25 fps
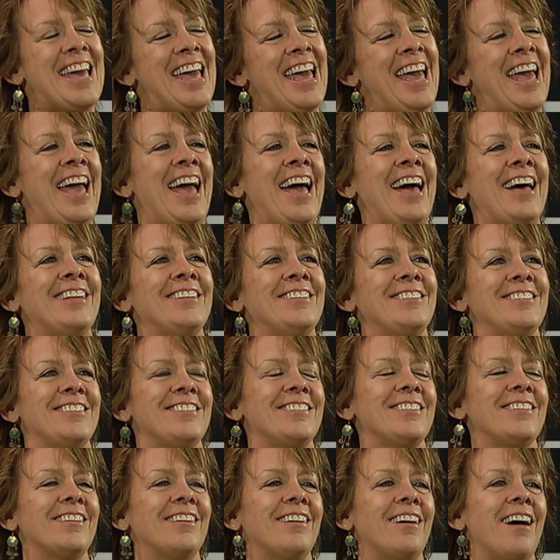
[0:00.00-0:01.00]
And
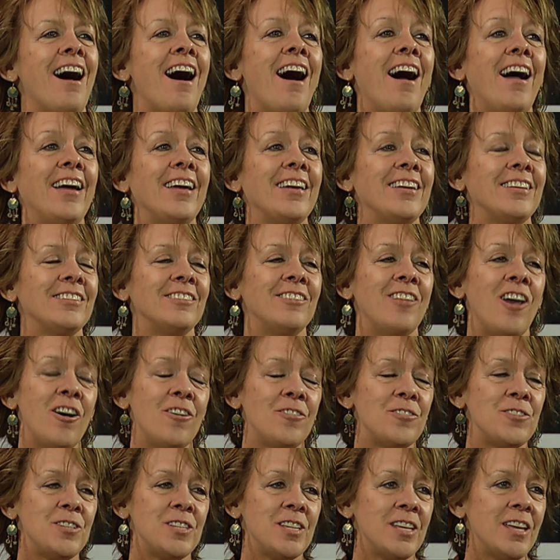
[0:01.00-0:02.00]
I
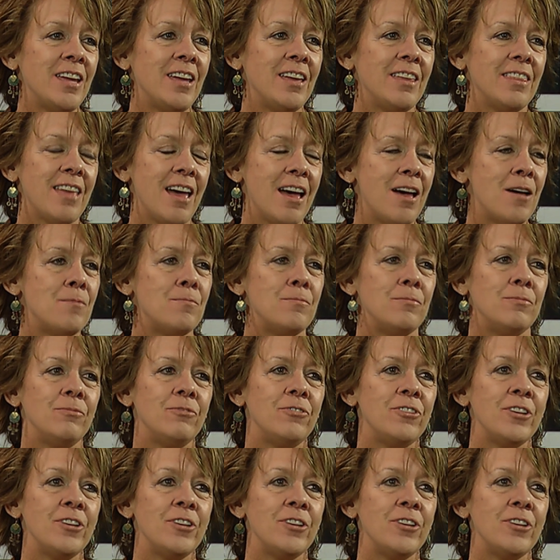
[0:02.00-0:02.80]
love seeing them